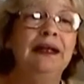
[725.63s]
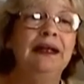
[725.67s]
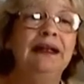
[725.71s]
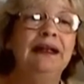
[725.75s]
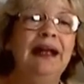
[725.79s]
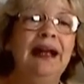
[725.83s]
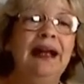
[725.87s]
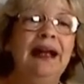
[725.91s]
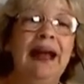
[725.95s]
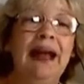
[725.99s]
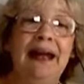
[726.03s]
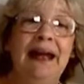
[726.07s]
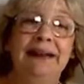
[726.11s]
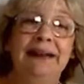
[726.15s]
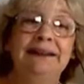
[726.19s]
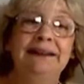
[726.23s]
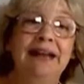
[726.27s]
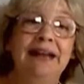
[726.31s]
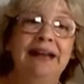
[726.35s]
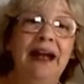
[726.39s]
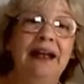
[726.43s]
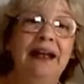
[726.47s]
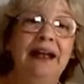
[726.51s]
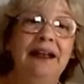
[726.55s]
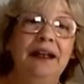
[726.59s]
and
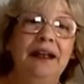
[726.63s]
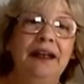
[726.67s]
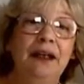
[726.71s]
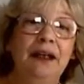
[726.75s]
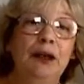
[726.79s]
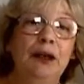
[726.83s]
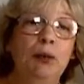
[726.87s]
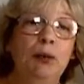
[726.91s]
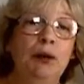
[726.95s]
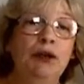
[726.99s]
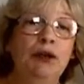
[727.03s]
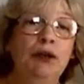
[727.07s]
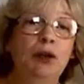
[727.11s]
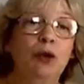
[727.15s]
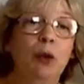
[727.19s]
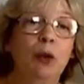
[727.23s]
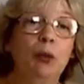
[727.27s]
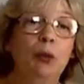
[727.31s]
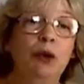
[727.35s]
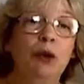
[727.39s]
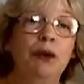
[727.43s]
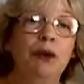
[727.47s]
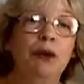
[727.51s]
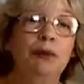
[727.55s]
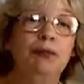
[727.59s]
anxiety, he went
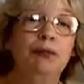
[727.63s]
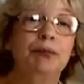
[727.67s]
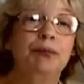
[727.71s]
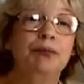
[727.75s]
homeward.